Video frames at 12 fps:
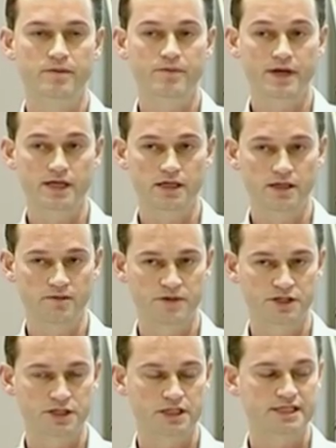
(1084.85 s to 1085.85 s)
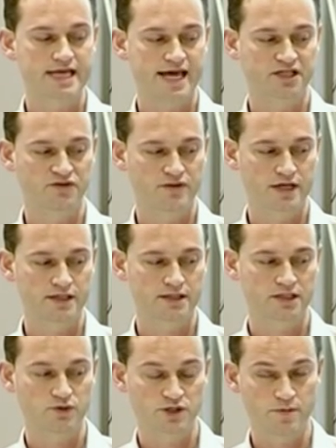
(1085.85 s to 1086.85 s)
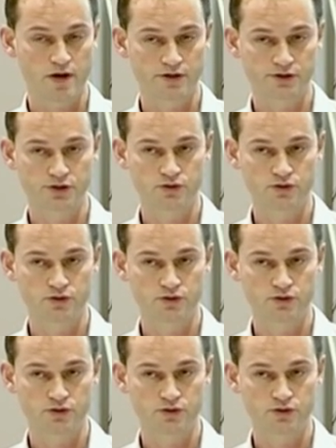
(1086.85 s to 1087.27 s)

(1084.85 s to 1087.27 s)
Pain inhibition is activated in response